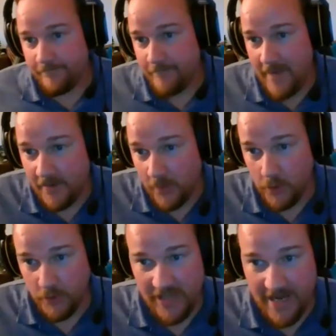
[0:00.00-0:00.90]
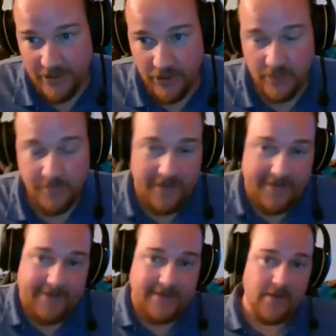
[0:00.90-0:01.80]
make lewd gestures, but
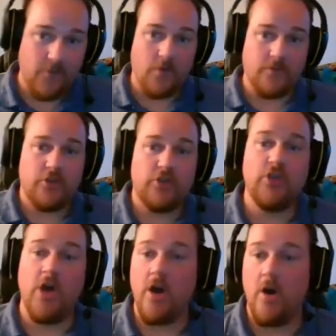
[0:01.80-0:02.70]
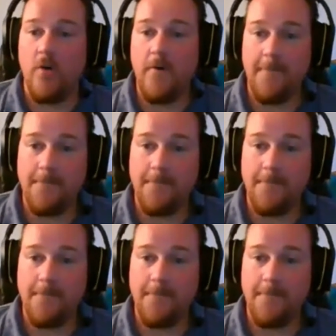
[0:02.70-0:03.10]
I guess I won't. So,